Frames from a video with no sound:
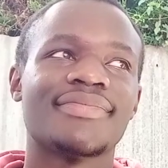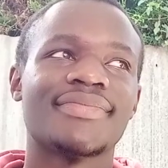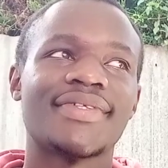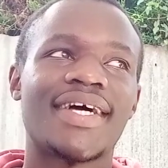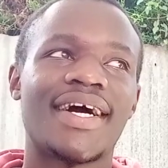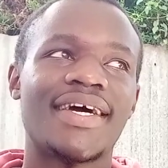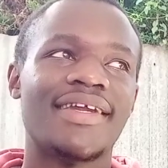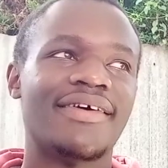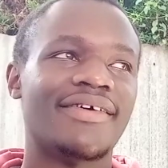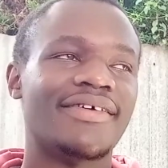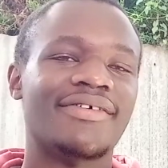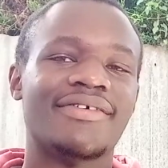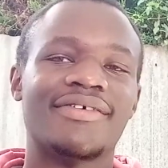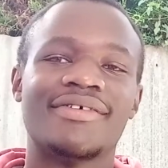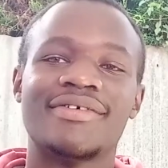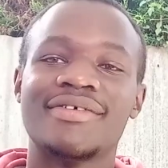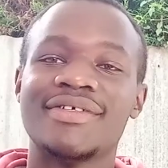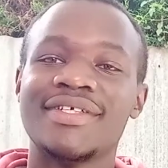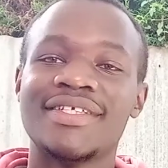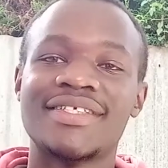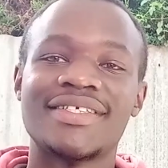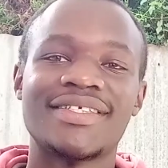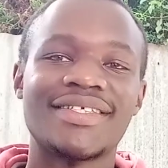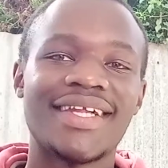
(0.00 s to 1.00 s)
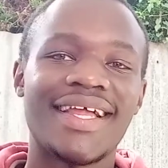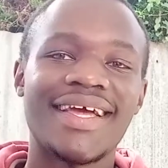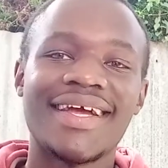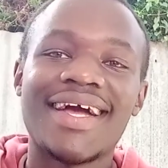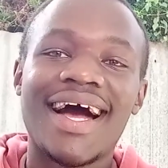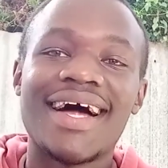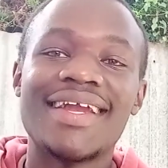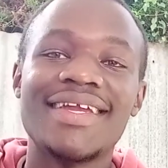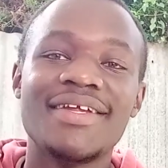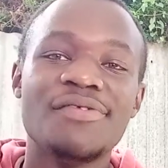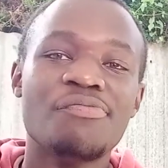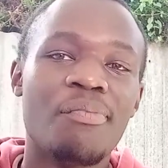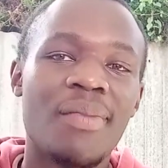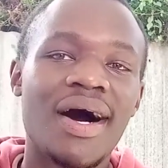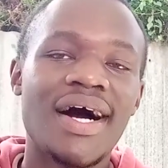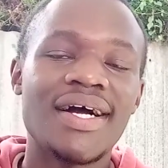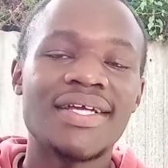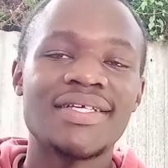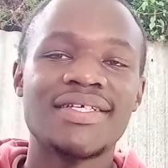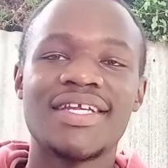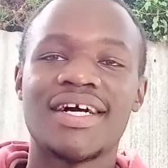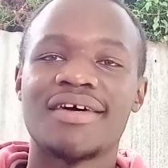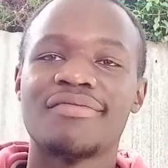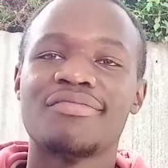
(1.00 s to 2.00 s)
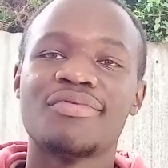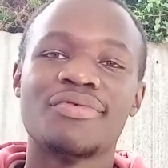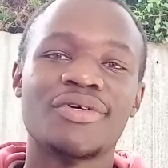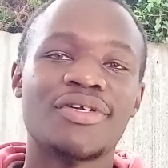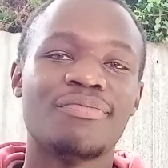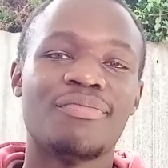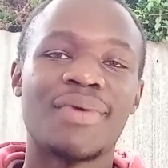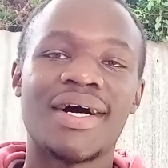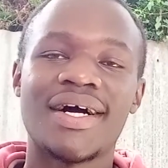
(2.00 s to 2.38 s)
I don't know. It's like an imaginable